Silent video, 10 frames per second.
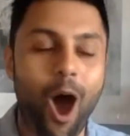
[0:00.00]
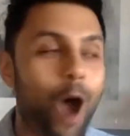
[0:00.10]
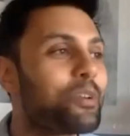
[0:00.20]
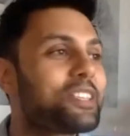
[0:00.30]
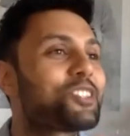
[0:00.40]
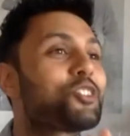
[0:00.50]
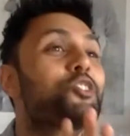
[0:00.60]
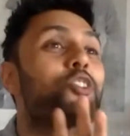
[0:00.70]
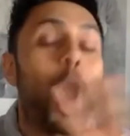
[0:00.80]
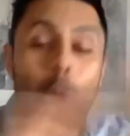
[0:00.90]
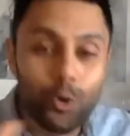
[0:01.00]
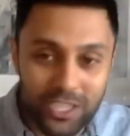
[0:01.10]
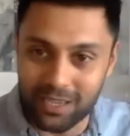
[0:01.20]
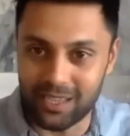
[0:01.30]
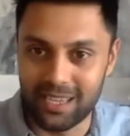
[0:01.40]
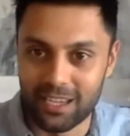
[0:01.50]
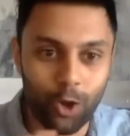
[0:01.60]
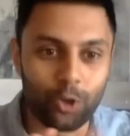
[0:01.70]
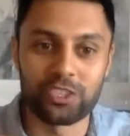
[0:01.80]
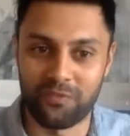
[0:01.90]
I was totally
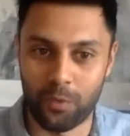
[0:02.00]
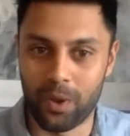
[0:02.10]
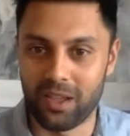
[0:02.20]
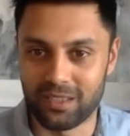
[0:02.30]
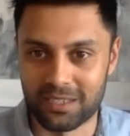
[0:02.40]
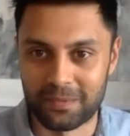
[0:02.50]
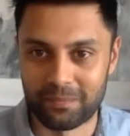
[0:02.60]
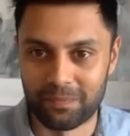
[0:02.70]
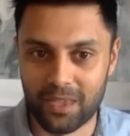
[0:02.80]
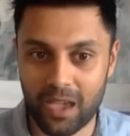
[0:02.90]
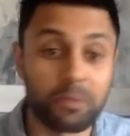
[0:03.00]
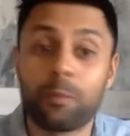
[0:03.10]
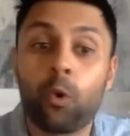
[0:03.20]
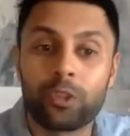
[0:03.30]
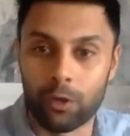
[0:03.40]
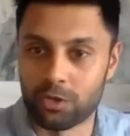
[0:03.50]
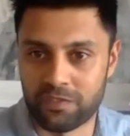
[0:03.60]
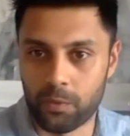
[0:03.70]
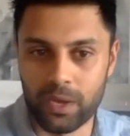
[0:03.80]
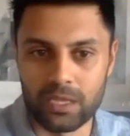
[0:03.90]
lost for words. I was more than lost
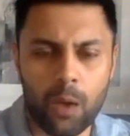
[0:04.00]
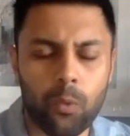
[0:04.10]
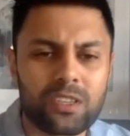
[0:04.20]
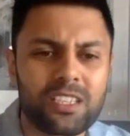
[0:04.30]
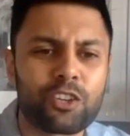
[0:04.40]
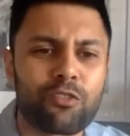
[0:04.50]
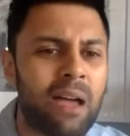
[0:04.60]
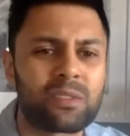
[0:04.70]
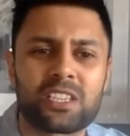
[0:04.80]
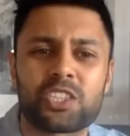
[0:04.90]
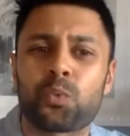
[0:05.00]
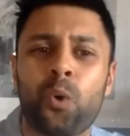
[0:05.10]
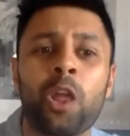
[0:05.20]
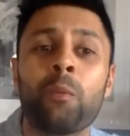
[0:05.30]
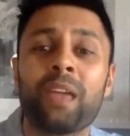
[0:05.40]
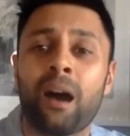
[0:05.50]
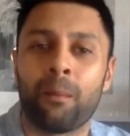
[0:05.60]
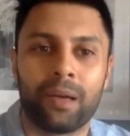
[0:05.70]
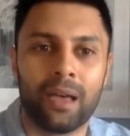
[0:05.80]
for words. I wanted the ground to swallow me up,